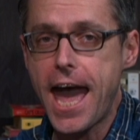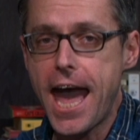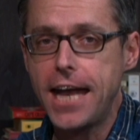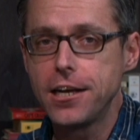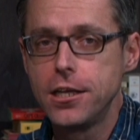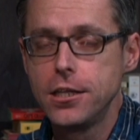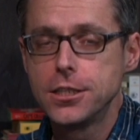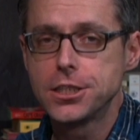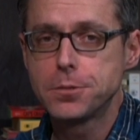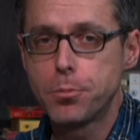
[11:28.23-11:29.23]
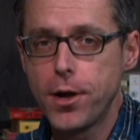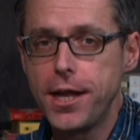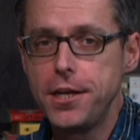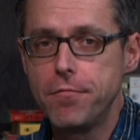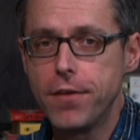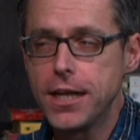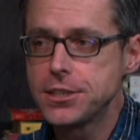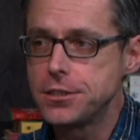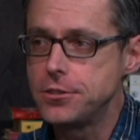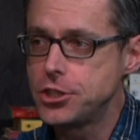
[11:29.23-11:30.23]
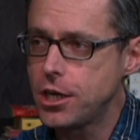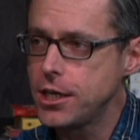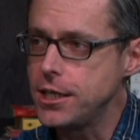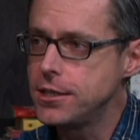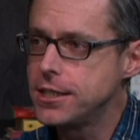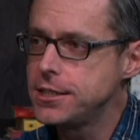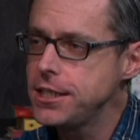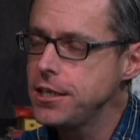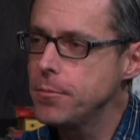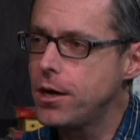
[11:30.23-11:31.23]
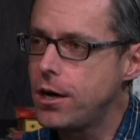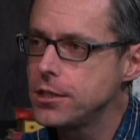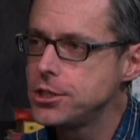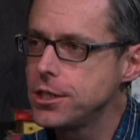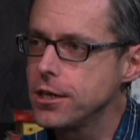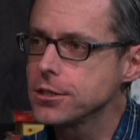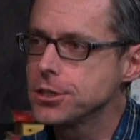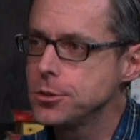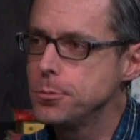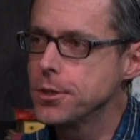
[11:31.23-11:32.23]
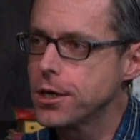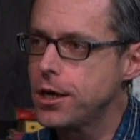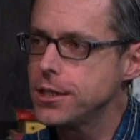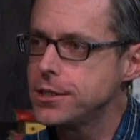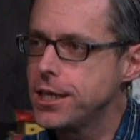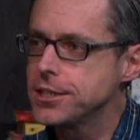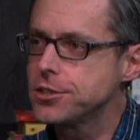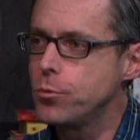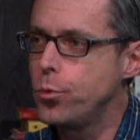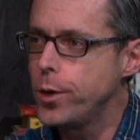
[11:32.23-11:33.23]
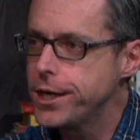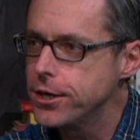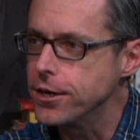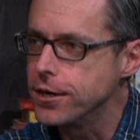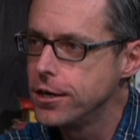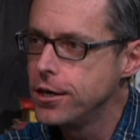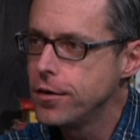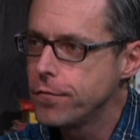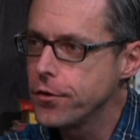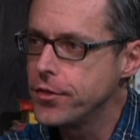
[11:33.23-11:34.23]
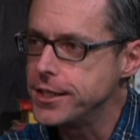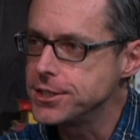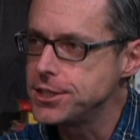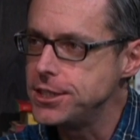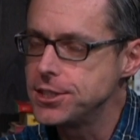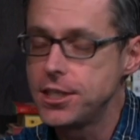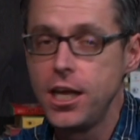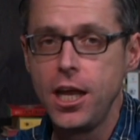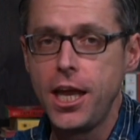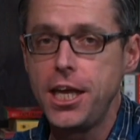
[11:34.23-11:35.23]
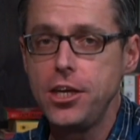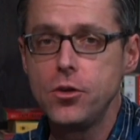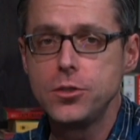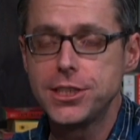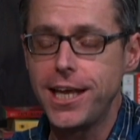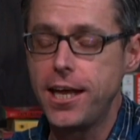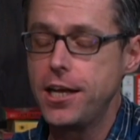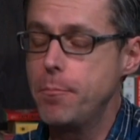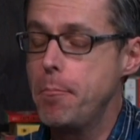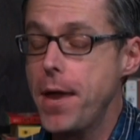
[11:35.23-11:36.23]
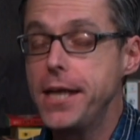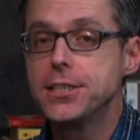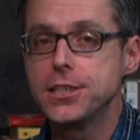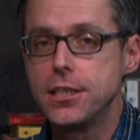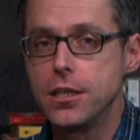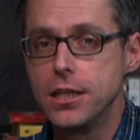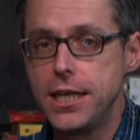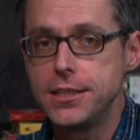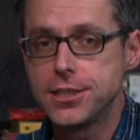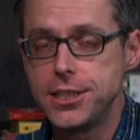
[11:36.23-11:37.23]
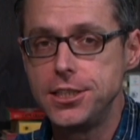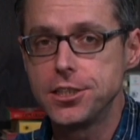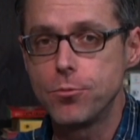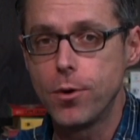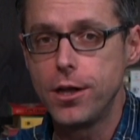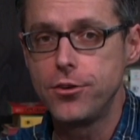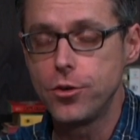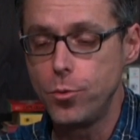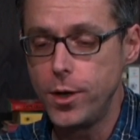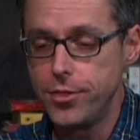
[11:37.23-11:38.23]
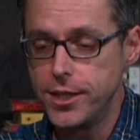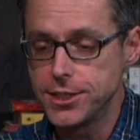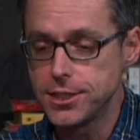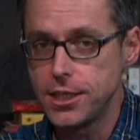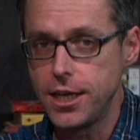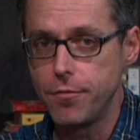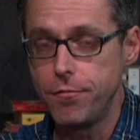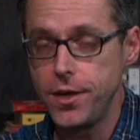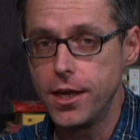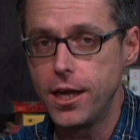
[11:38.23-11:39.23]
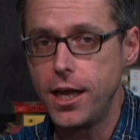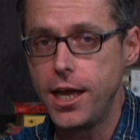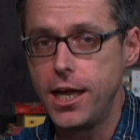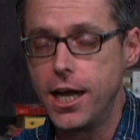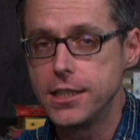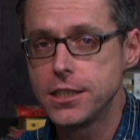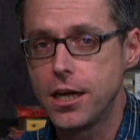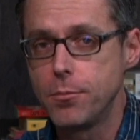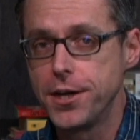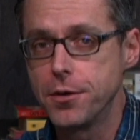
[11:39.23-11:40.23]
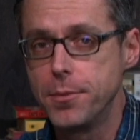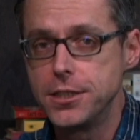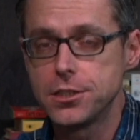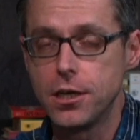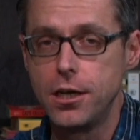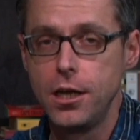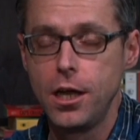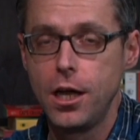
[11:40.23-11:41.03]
at Spread Investor. Jonny, the Team OddsShark Super Contest winner for this season. He used an amazing late-season run to win this thing via a tiebreaker based on